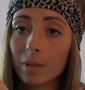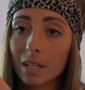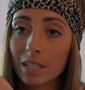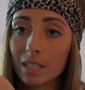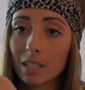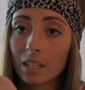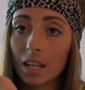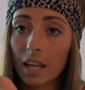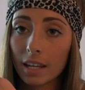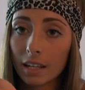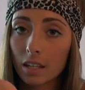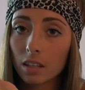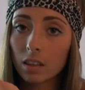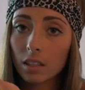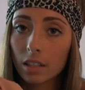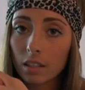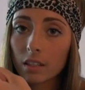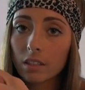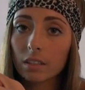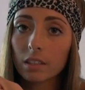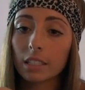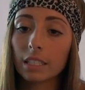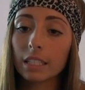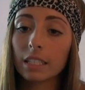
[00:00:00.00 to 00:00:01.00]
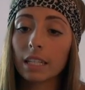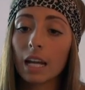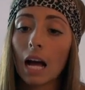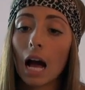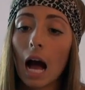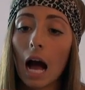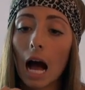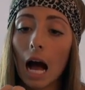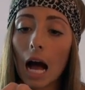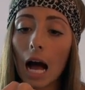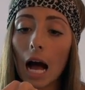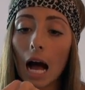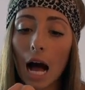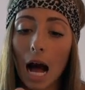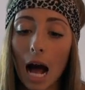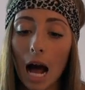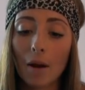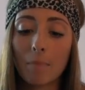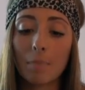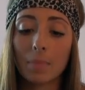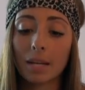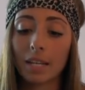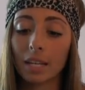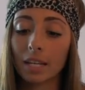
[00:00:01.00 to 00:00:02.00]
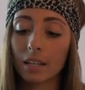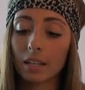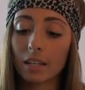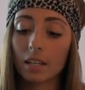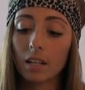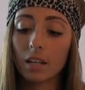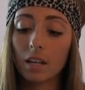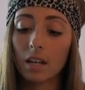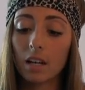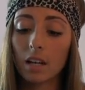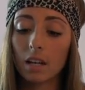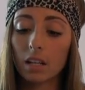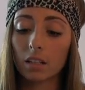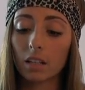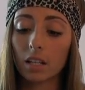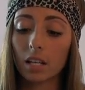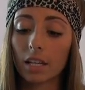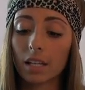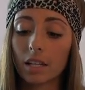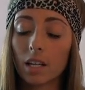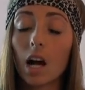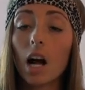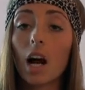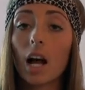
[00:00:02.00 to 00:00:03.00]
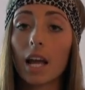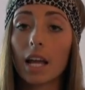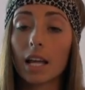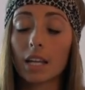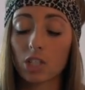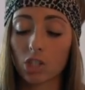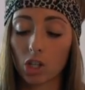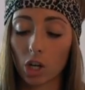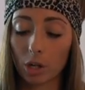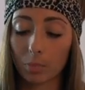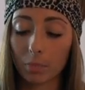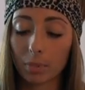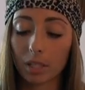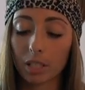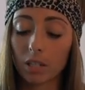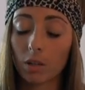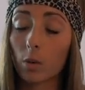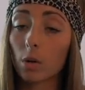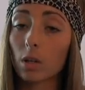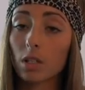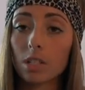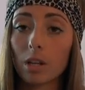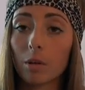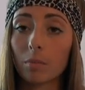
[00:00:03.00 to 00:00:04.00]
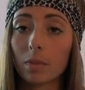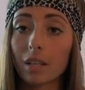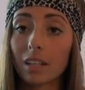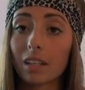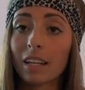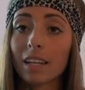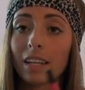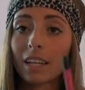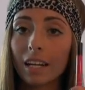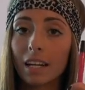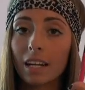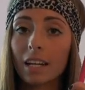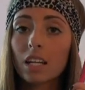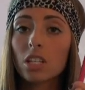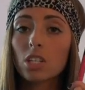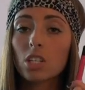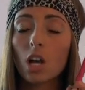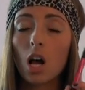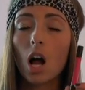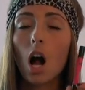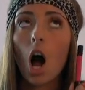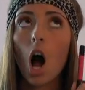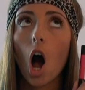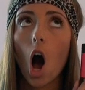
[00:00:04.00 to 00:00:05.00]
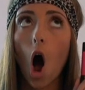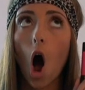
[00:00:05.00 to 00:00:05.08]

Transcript: It's like literally hot pink like a Sharpie or something. Like it is